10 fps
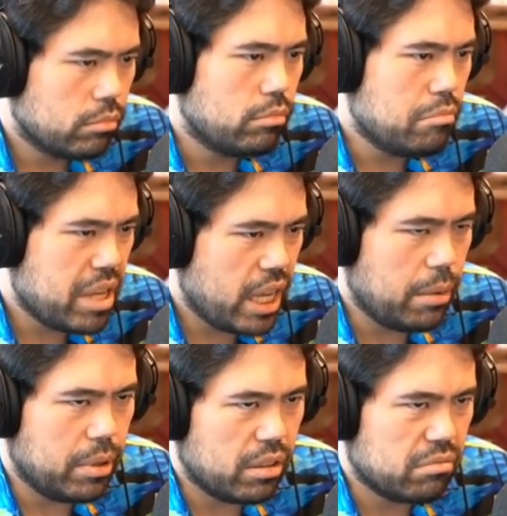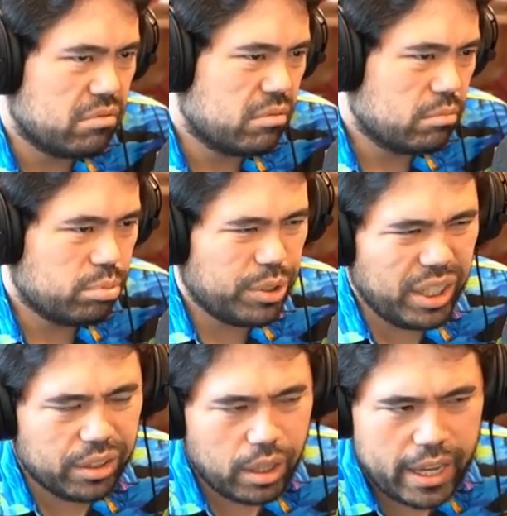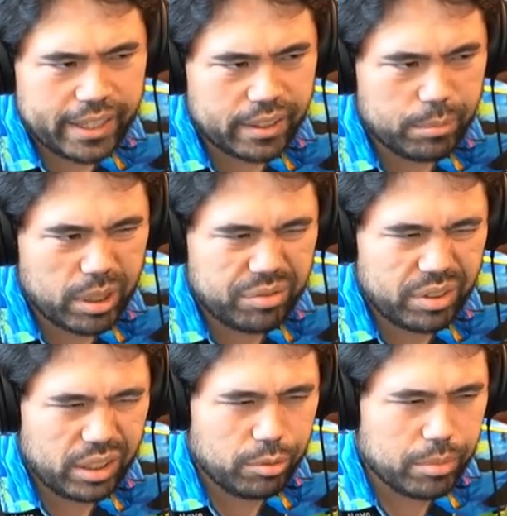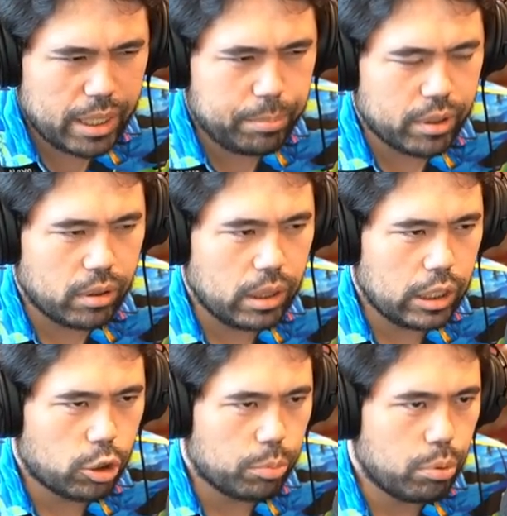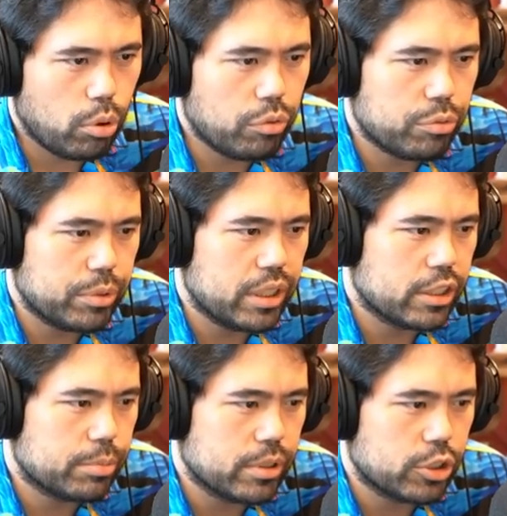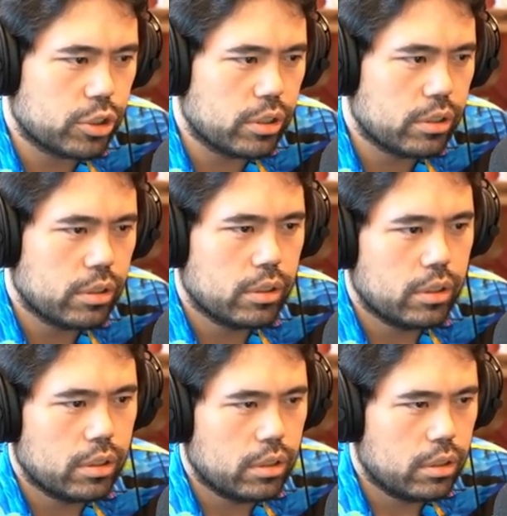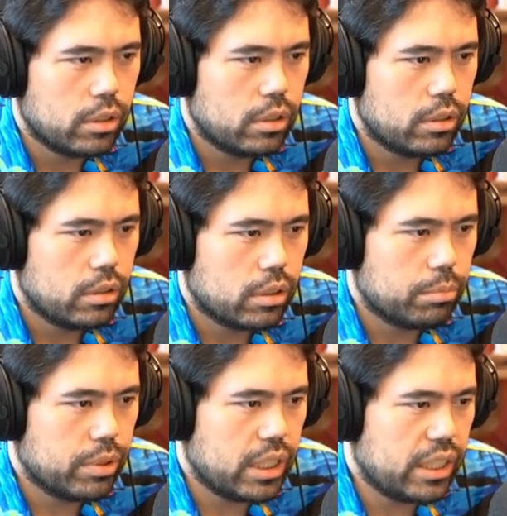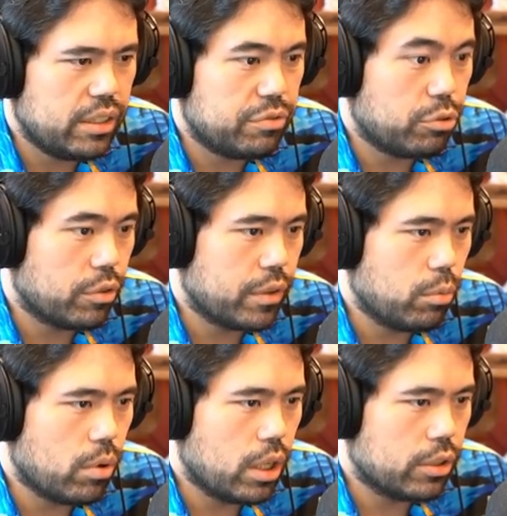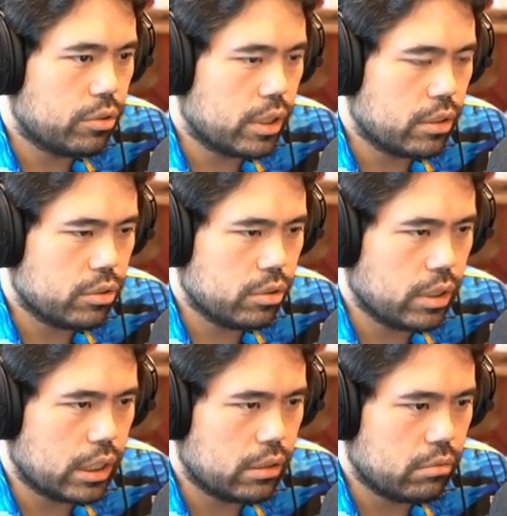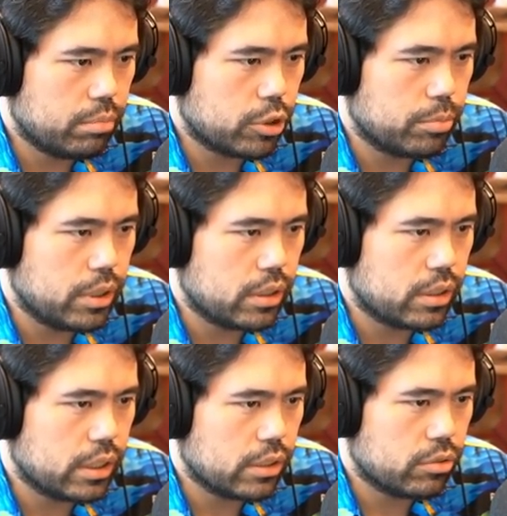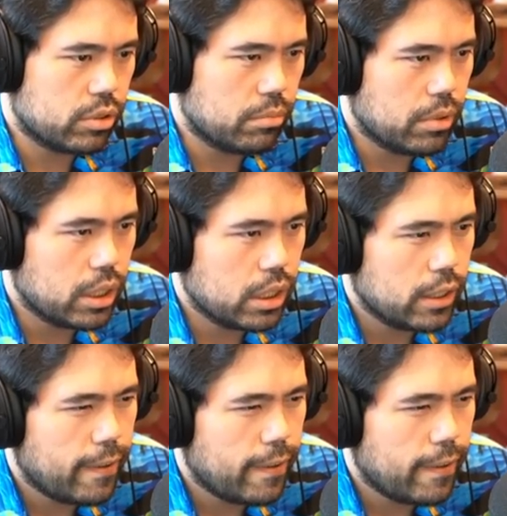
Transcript: maybe pretty unlikely but I feel like there might be a little pull for me in this position play knight d4 if I want to I can also go like bishop d6 or something